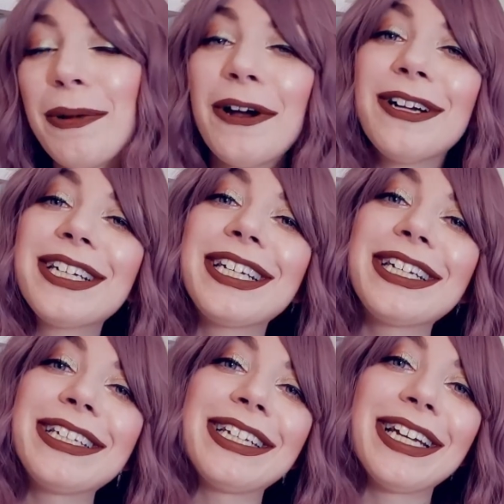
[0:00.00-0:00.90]

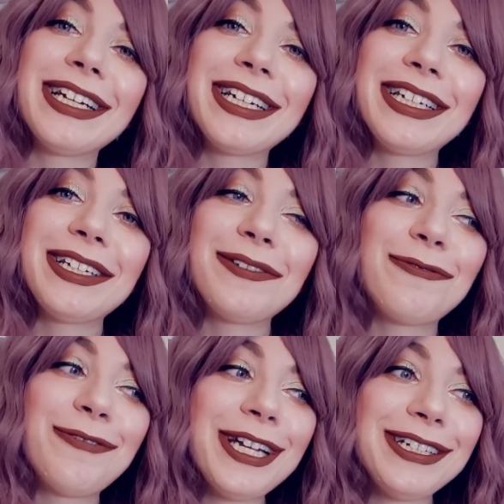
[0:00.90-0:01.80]
partying and
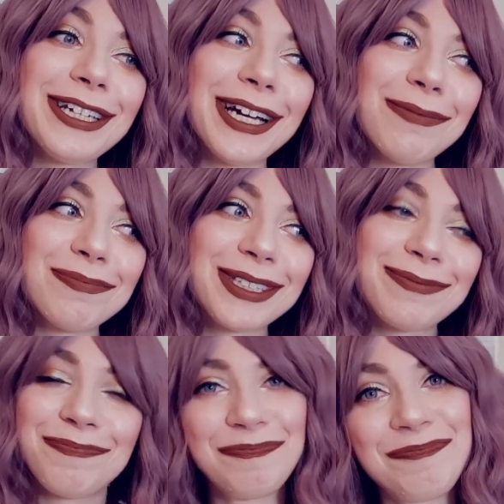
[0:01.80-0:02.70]
fun times.